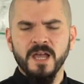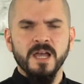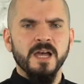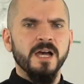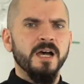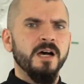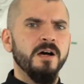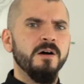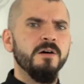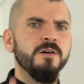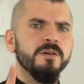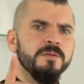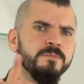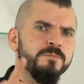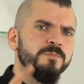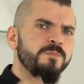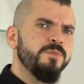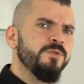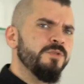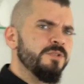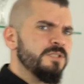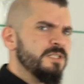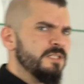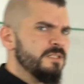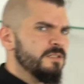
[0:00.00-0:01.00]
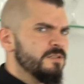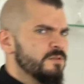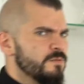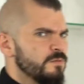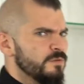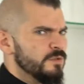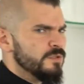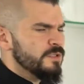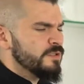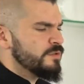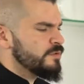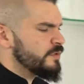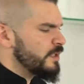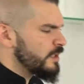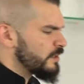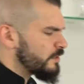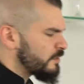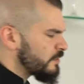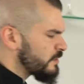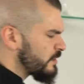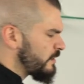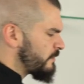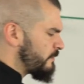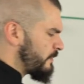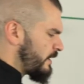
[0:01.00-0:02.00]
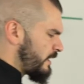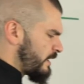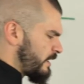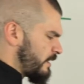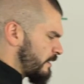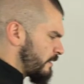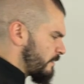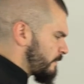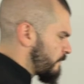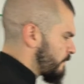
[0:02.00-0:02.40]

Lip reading: How important is water to our cocktail making?